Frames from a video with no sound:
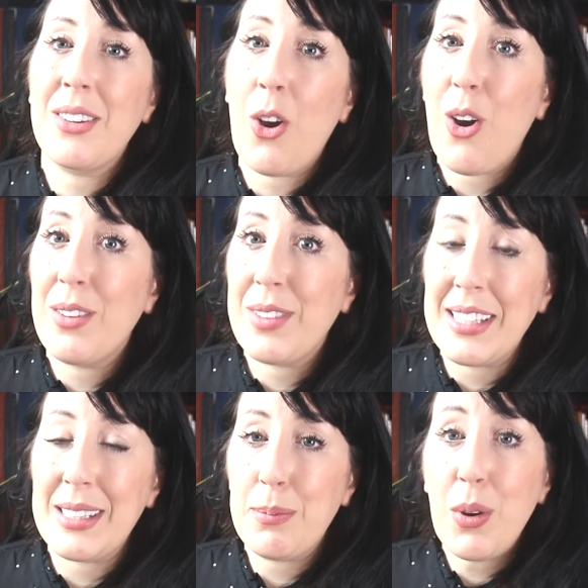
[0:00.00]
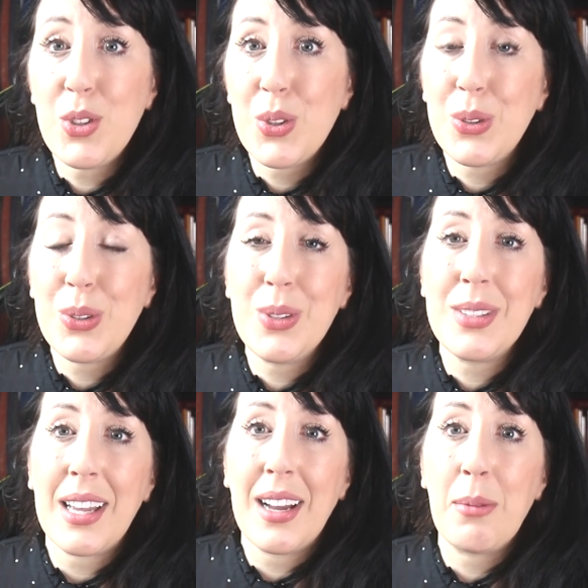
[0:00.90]
I've got all of these
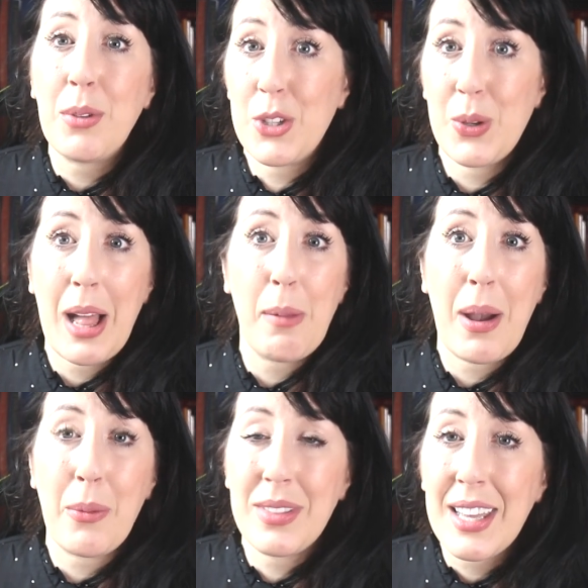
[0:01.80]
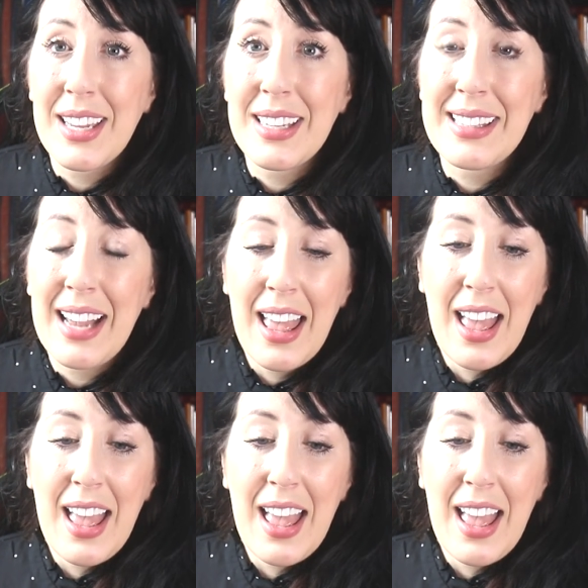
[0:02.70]
modules. Could you help out with these?